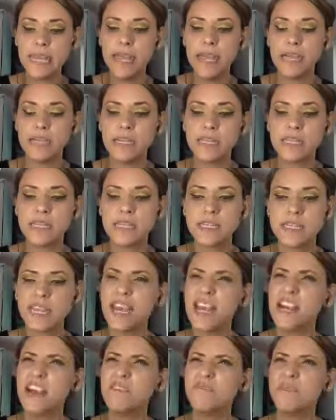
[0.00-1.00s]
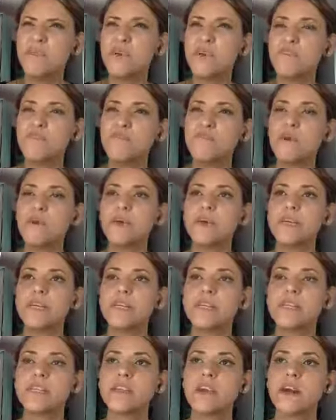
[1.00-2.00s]
and instead I'm more
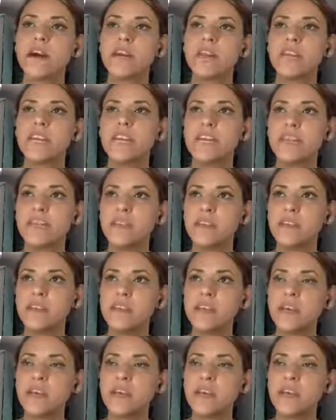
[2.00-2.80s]
focused on like